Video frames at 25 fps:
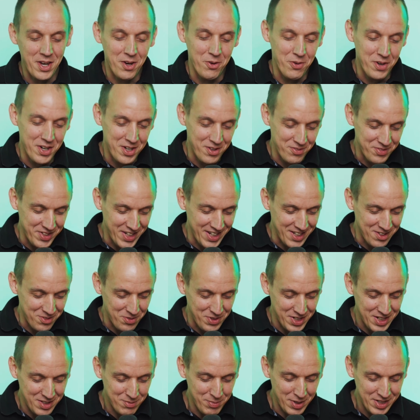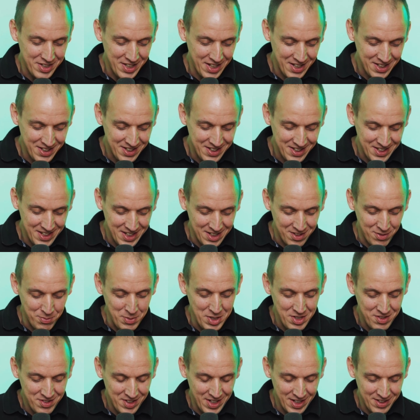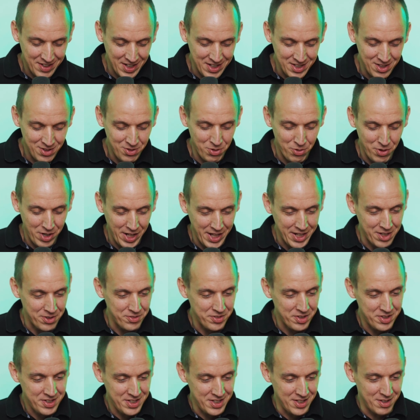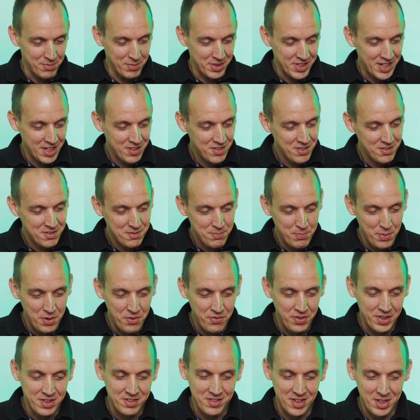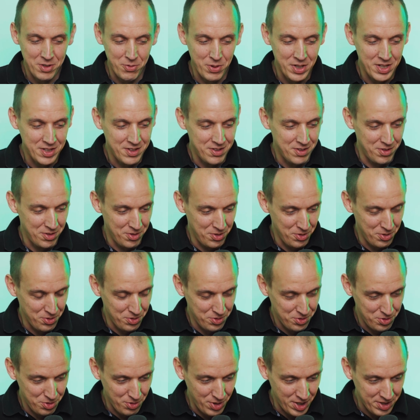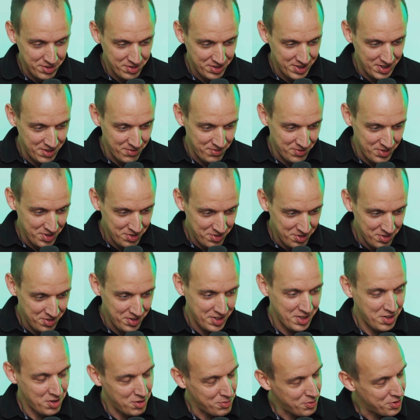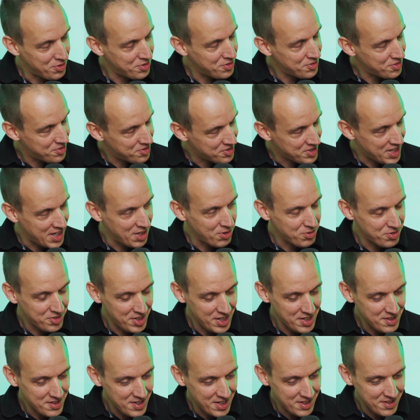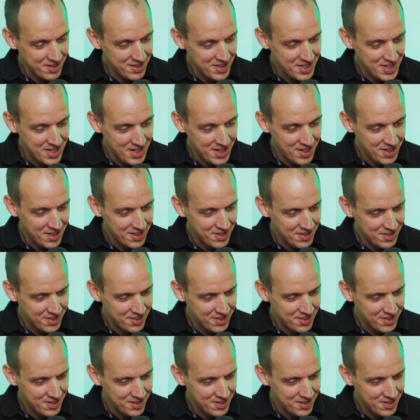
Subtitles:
aware of that, right? But then it means that I need to rely on the team, and that's perfect segue to ask if this is a common skill set that the